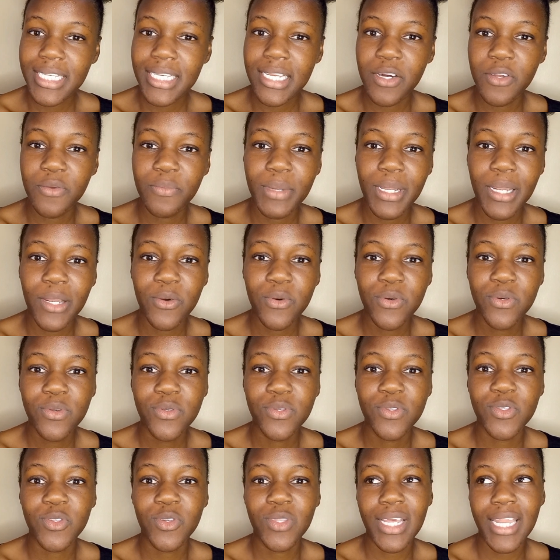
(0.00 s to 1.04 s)
down below
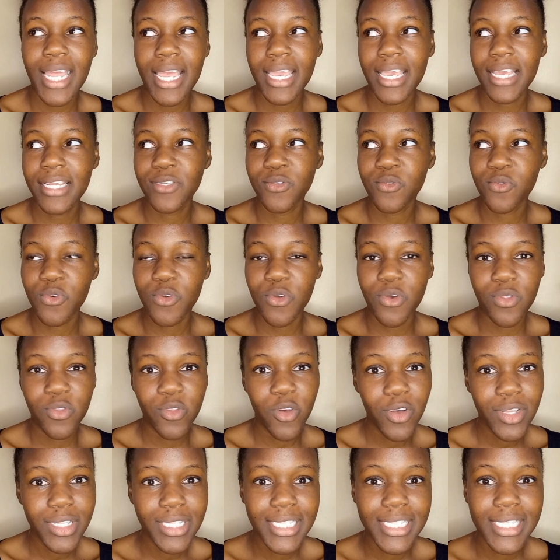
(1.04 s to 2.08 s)
so that I get to know your
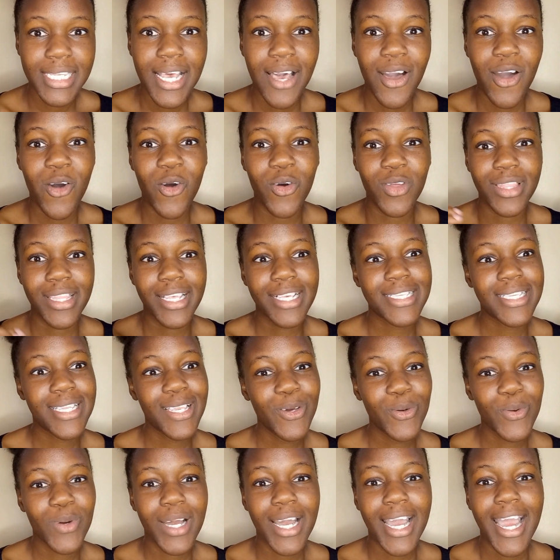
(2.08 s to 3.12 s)
thoughts on this
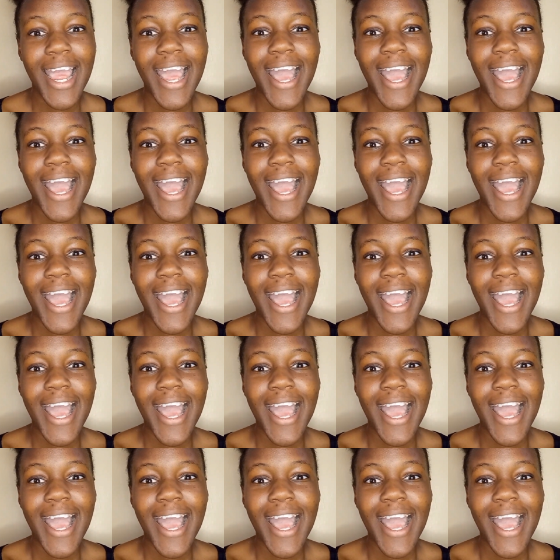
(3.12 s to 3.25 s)
look.